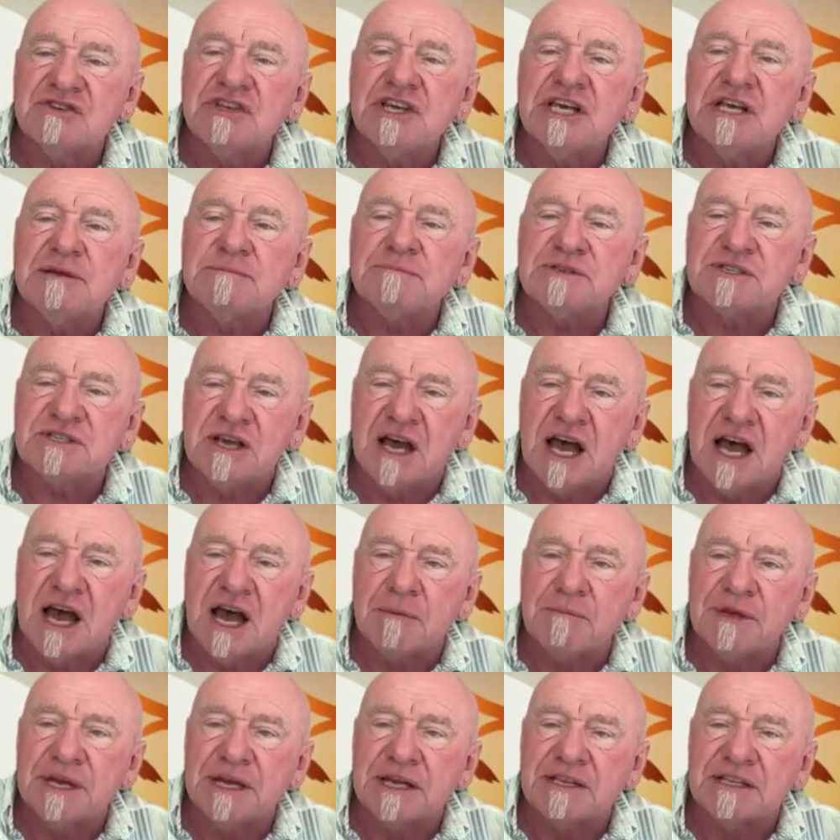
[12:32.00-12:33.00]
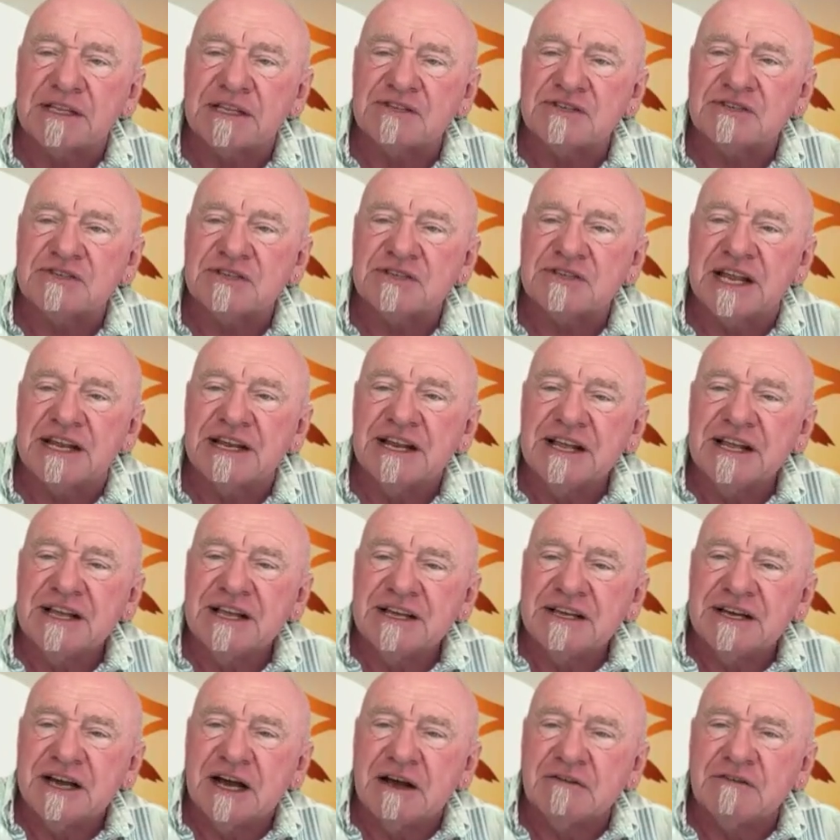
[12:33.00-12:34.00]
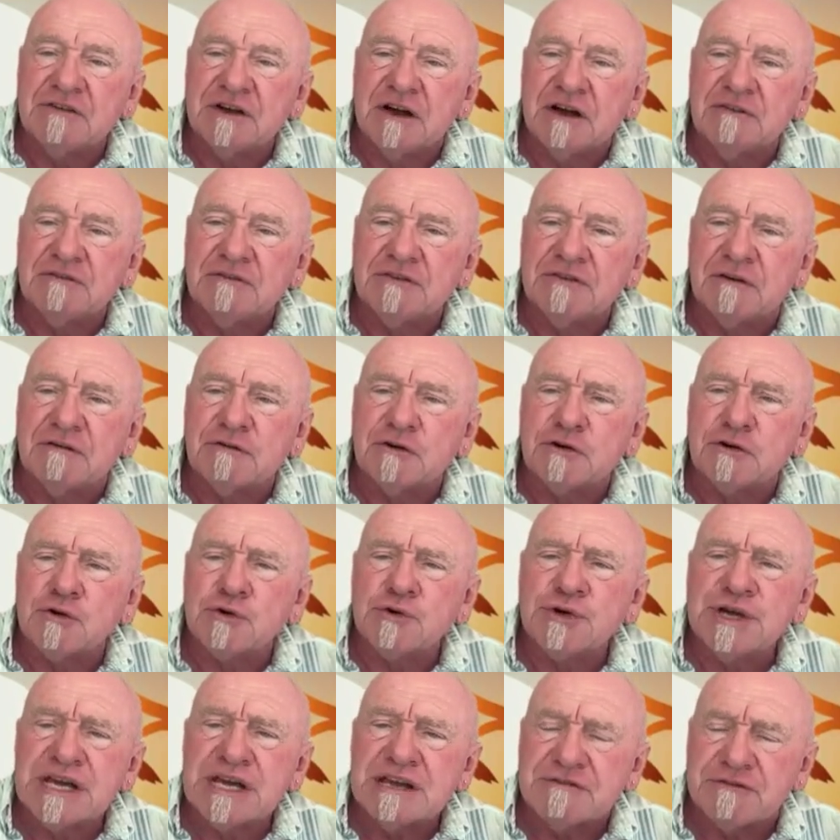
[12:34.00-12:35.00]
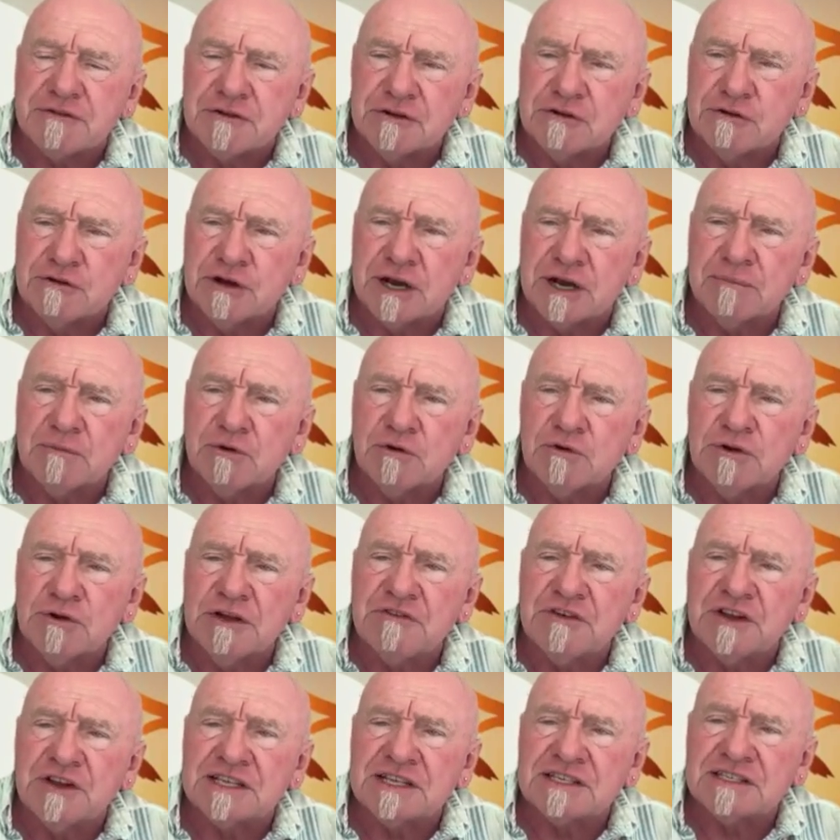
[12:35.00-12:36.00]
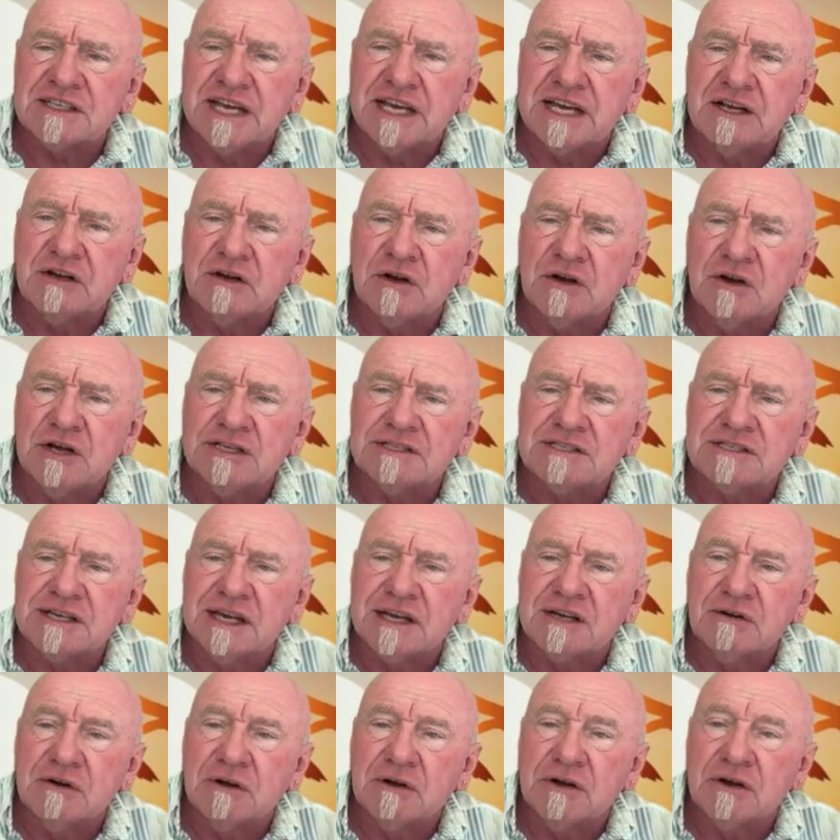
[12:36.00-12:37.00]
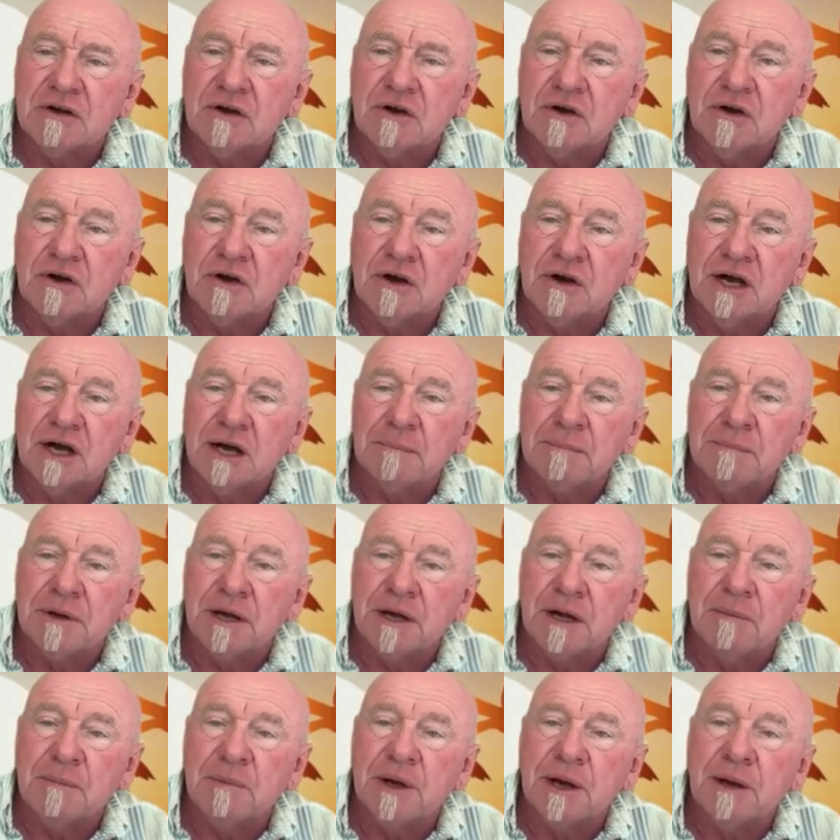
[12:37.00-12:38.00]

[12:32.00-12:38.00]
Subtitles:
deep sobbing, this of grief, incredible grief, and it's like going up